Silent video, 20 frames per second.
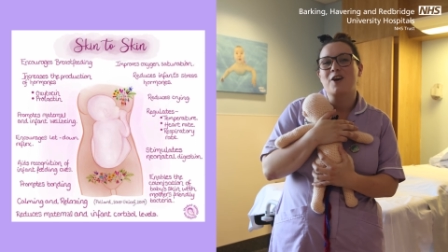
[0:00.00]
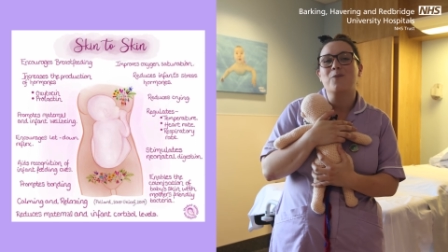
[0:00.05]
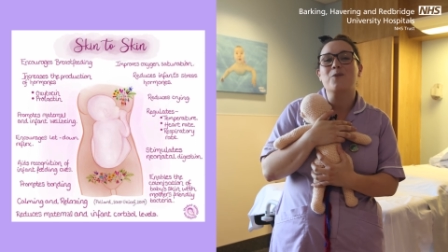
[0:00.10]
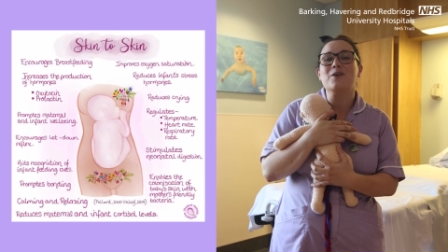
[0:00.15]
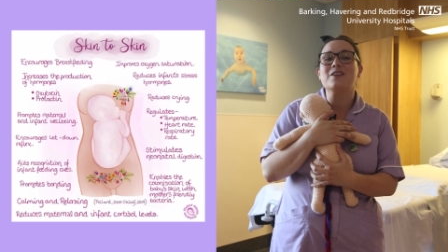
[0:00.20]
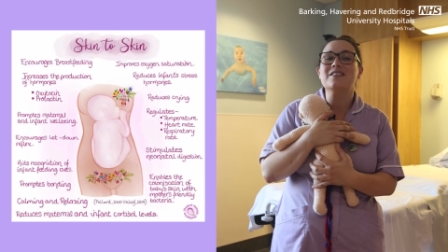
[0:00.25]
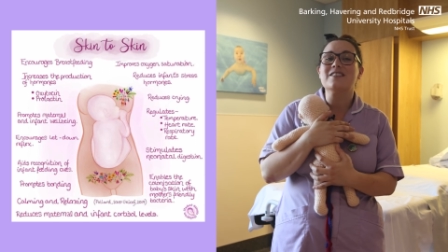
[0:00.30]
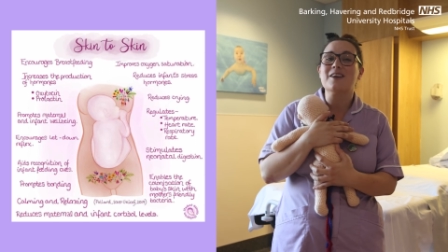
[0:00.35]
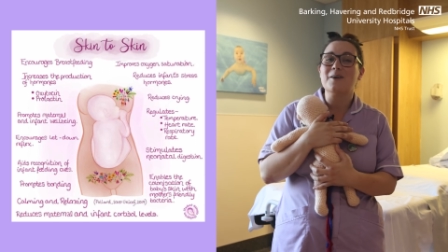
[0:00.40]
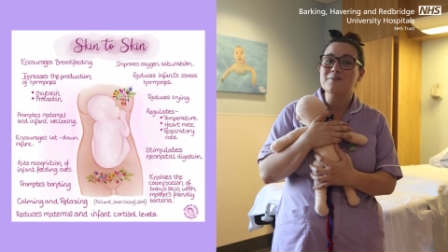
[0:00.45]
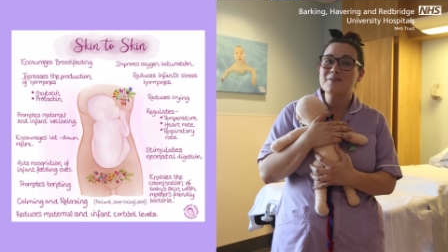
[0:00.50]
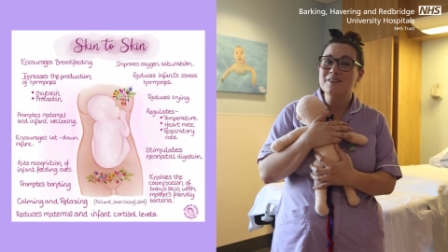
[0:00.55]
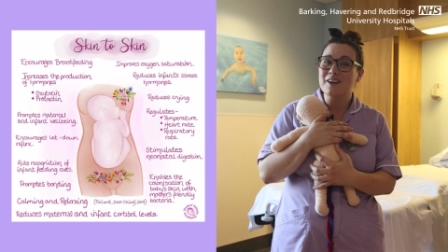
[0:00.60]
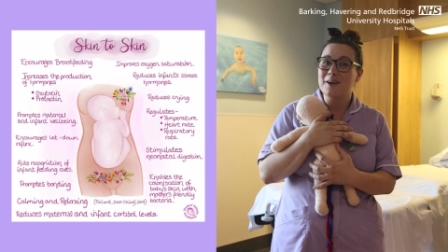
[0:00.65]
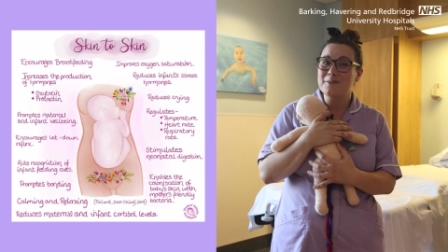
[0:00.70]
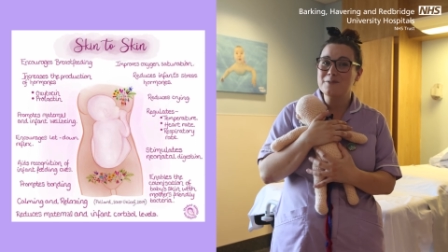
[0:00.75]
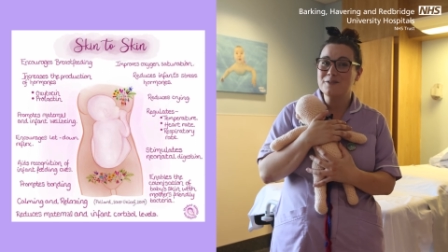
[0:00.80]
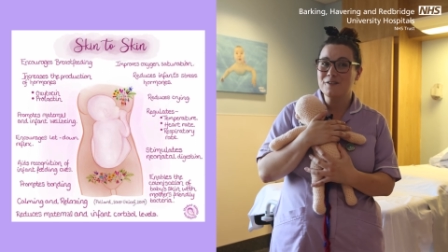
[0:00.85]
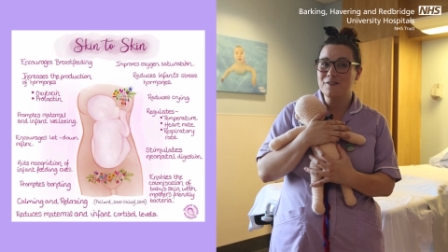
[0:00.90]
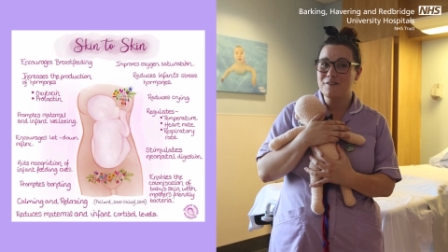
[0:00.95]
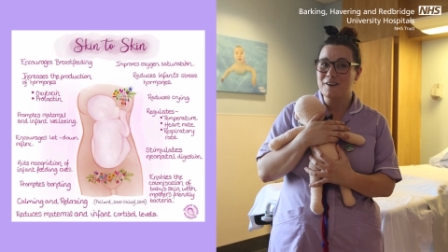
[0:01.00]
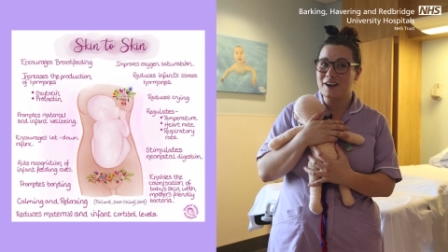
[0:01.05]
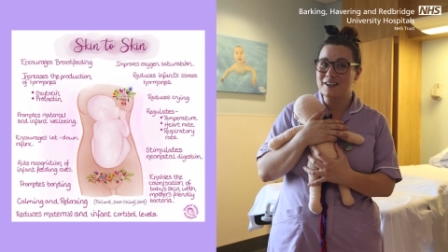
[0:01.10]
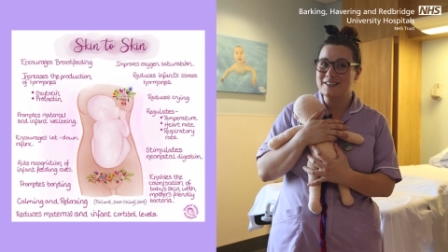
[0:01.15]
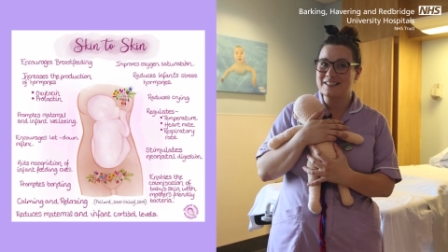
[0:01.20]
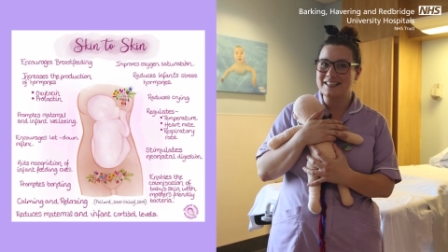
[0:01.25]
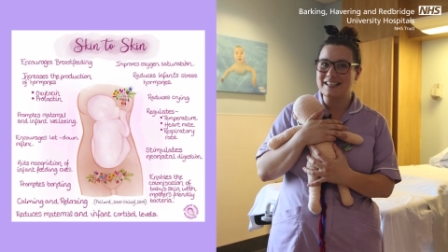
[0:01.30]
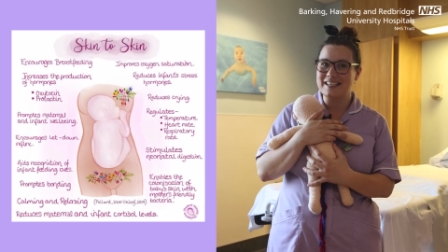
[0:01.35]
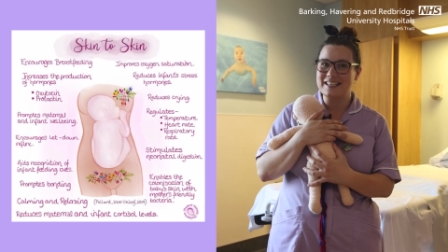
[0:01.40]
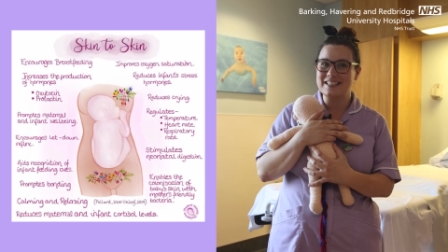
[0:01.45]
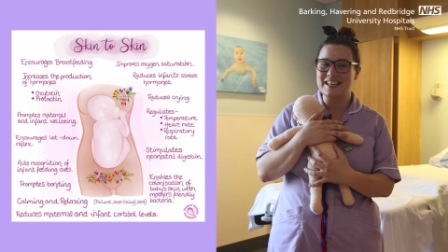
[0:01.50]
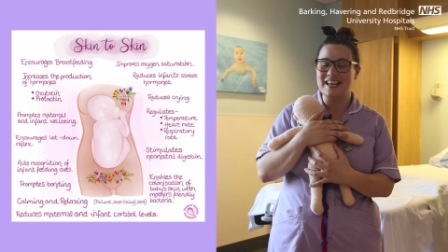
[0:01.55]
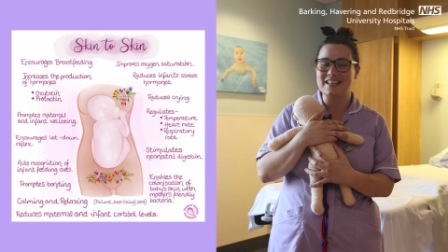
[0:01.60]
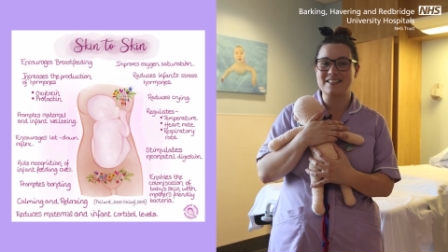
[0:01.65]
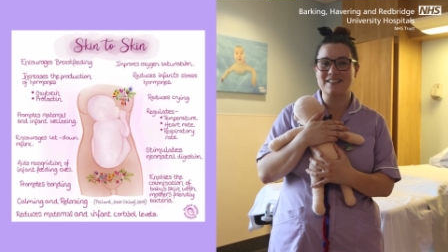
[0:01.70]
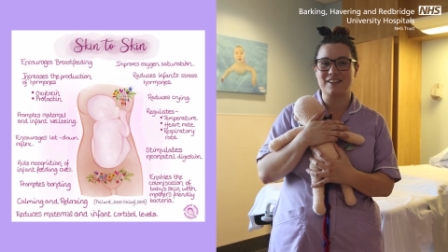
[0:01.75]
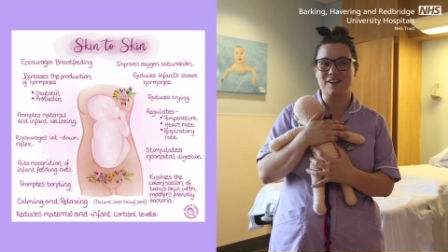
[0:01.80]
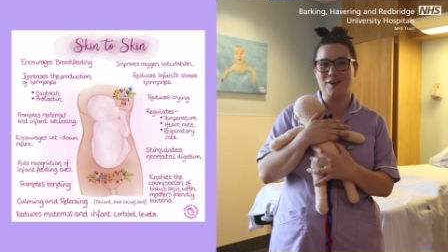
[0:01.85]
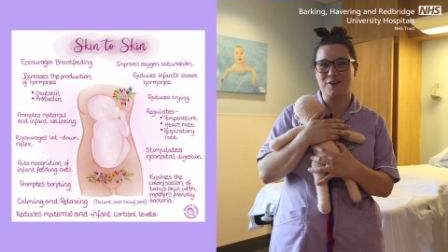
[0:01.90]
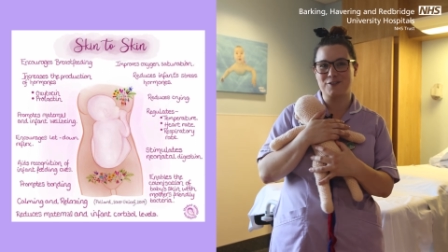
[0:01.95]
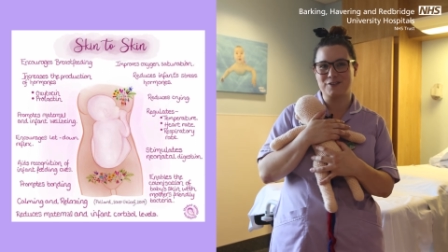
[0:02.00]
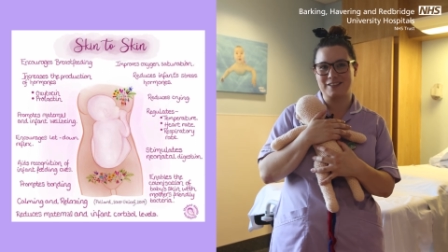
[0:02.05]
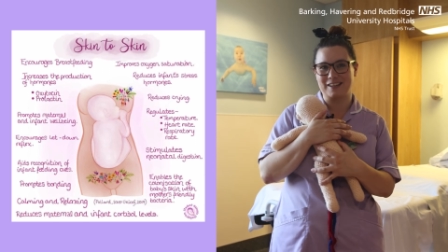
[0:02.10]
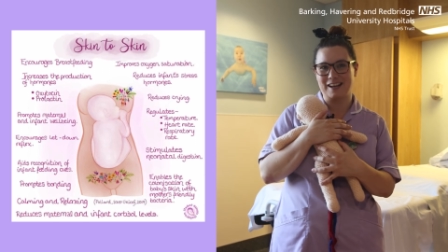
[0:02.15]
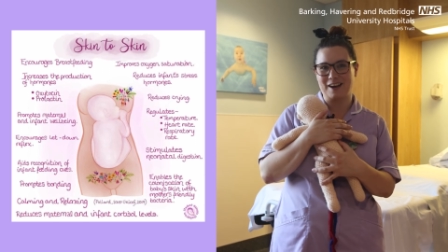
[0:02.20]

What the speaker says: We sometimes refer to this as the golden